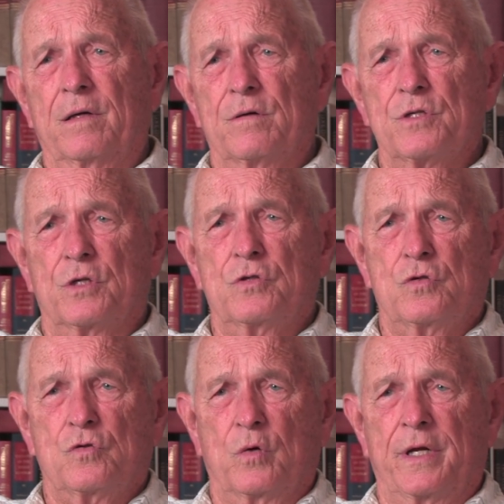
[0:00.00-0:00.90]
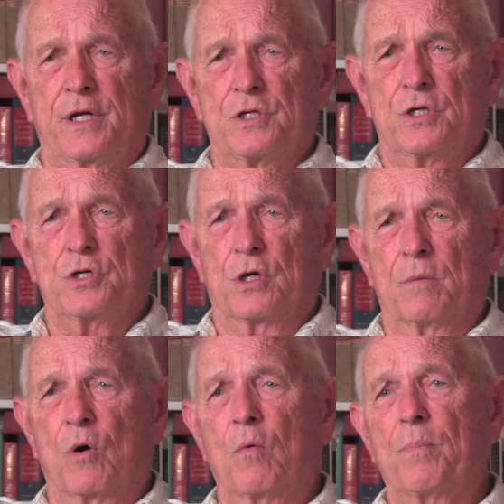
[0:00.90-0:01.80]
It was a twin-engine
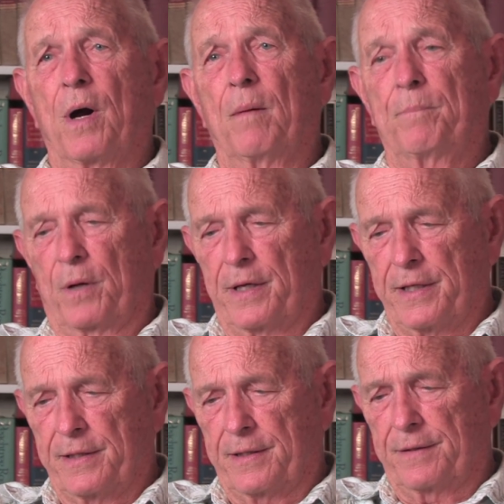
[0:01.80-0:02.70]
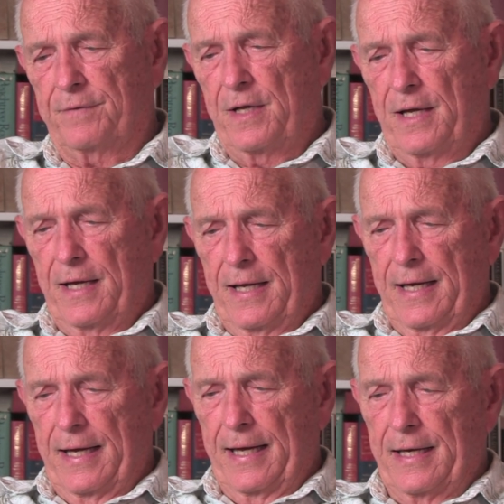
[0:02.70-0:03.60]
turboprop plane,
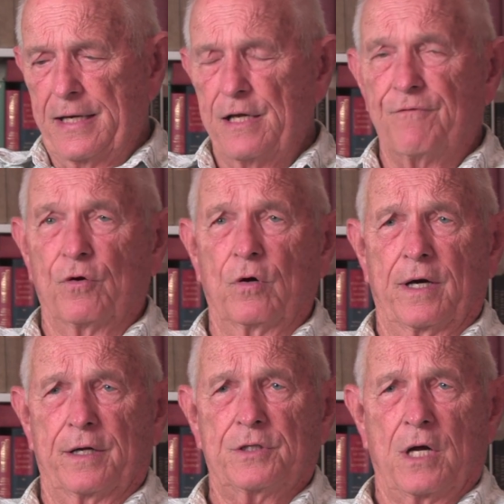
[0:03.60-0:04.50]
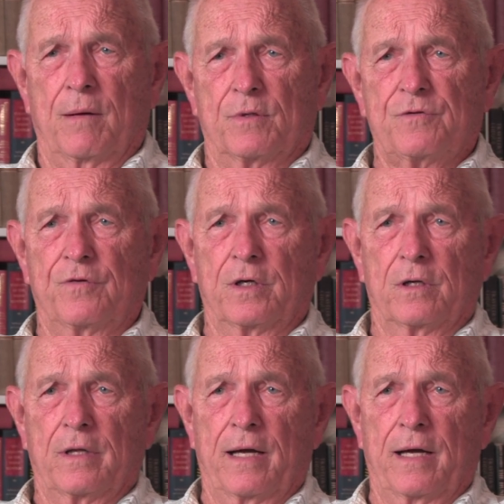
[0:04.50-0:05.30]
and he flew out of Thomasville.